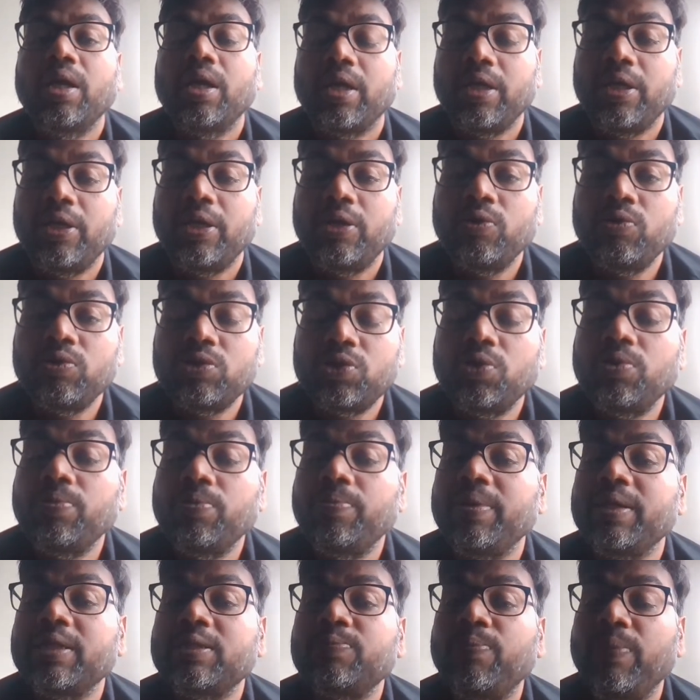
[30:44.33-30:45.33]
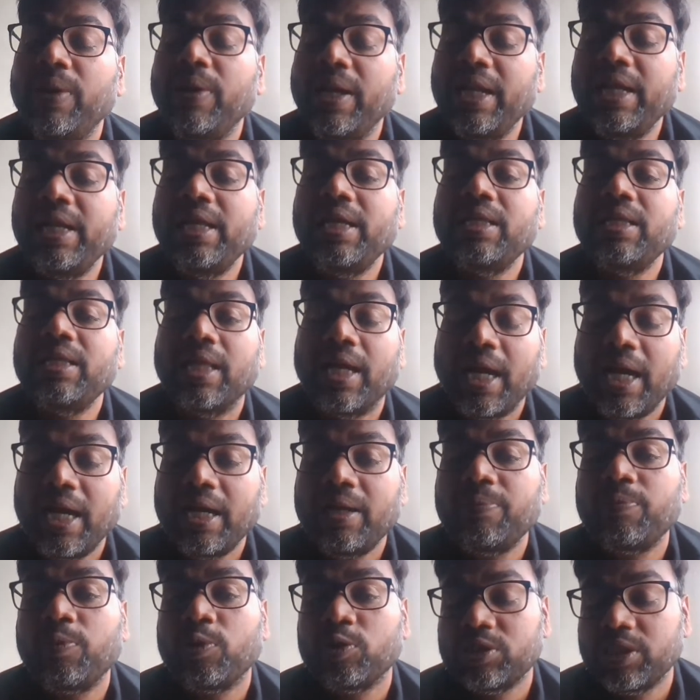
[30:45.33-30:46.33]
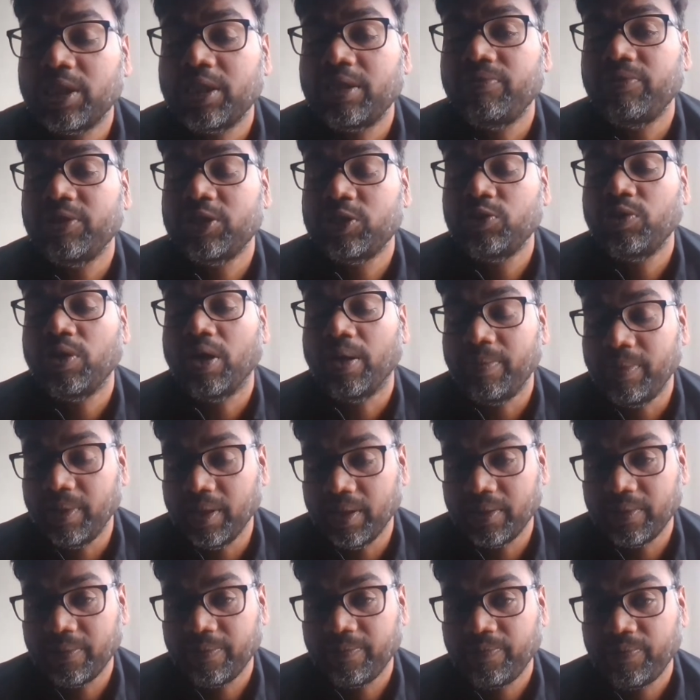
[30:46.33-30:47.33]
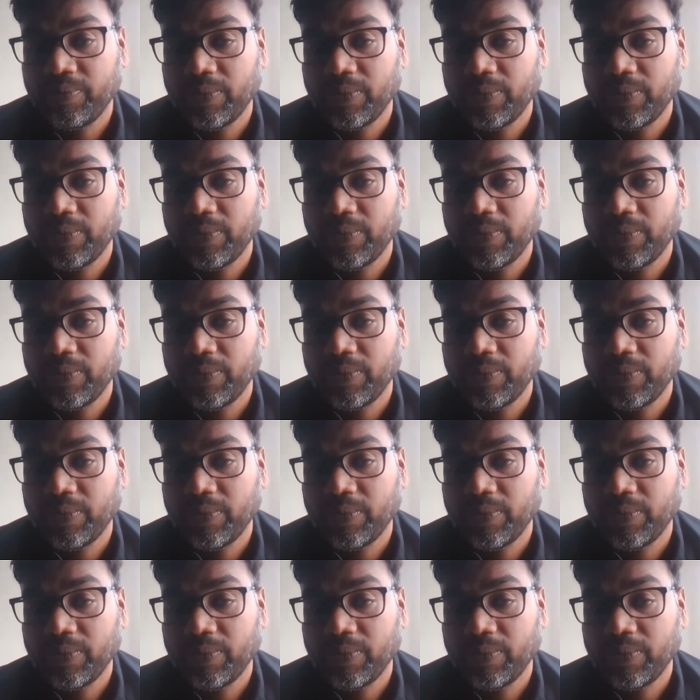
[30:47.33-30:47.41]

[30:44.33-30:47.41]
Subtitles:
You should be explaining that project which you have done.